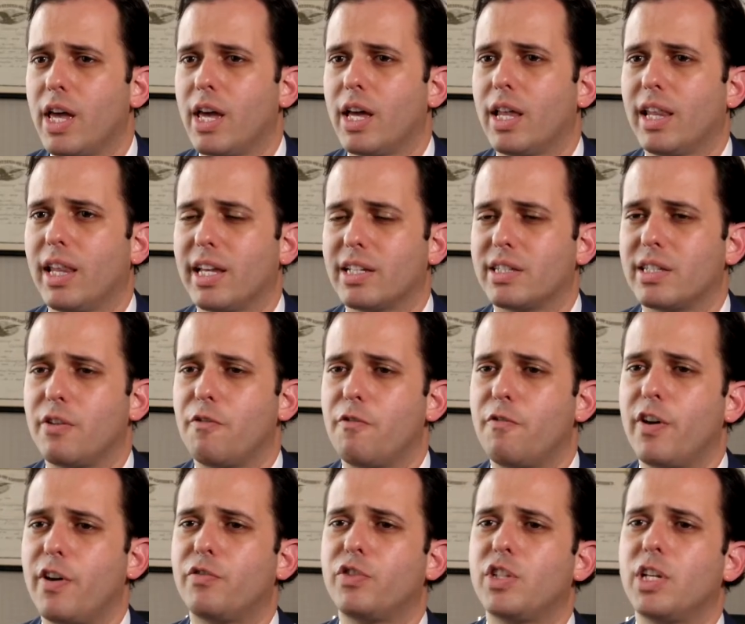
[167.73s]
less than
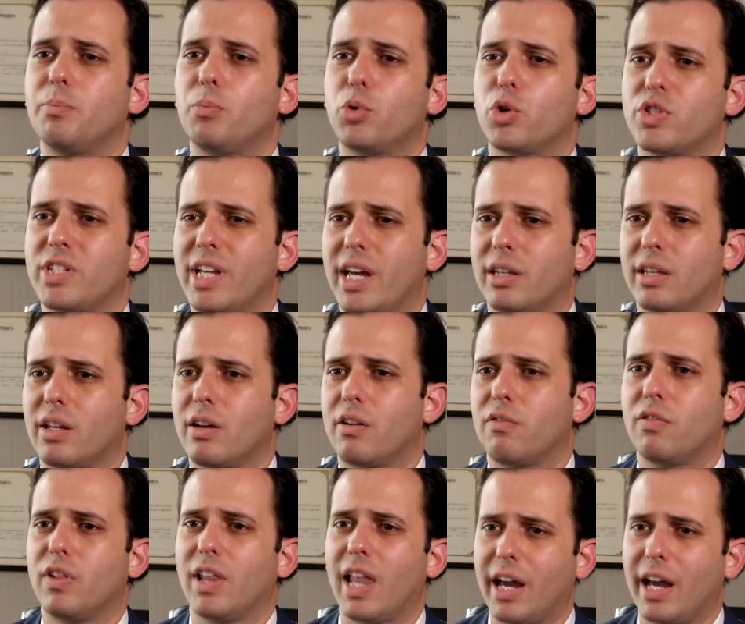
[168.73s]
15% of
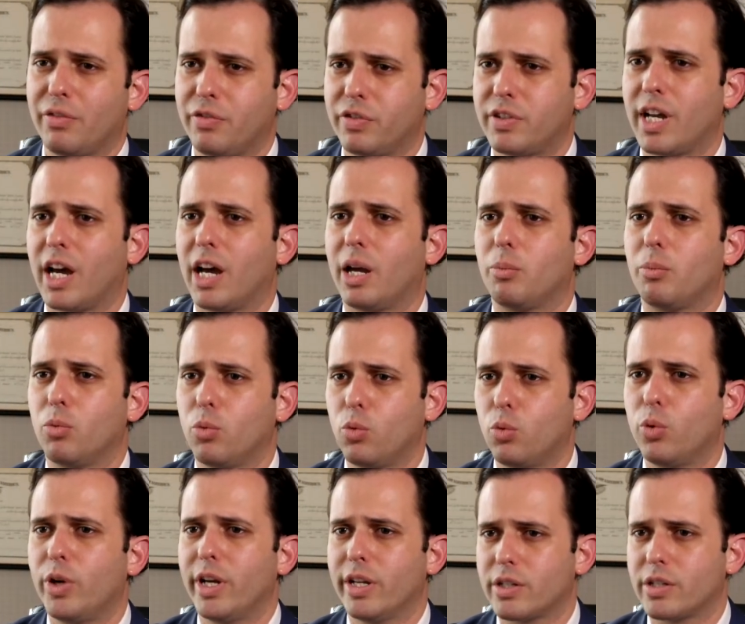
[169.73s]
lifetime
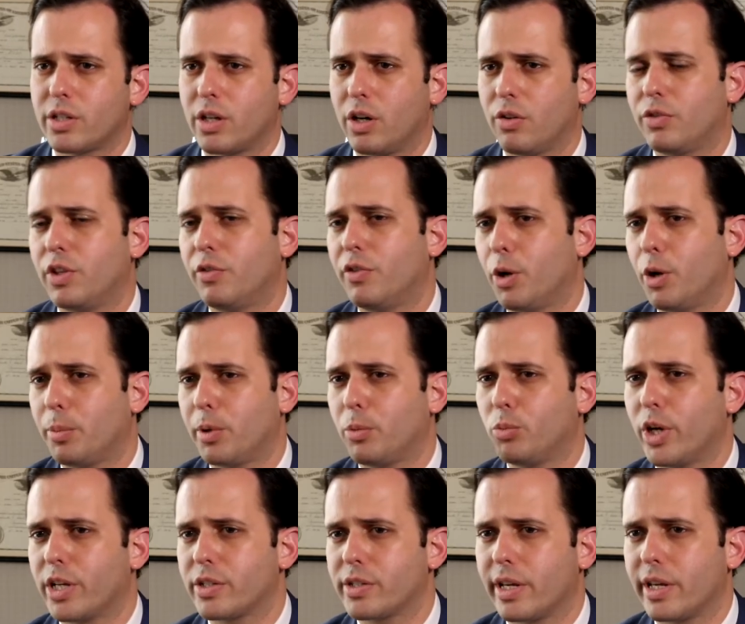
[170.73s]
risk of developing
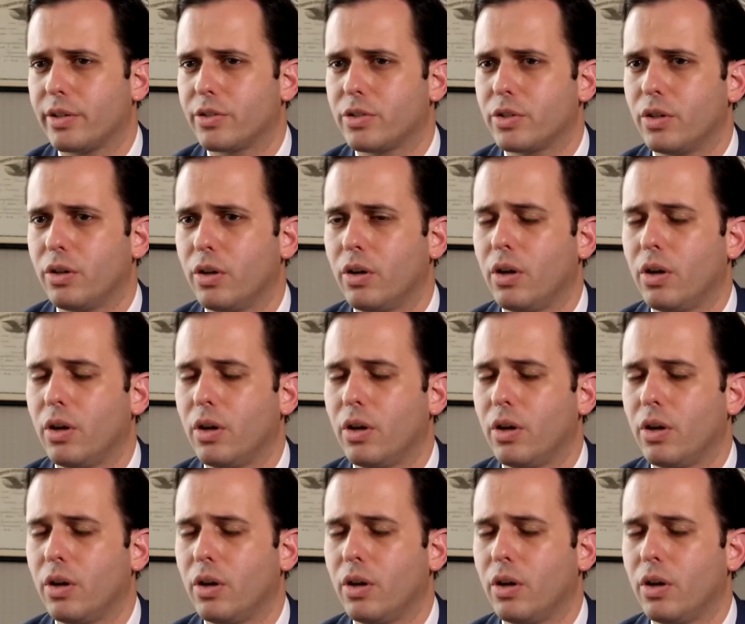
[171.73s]
breast cancer,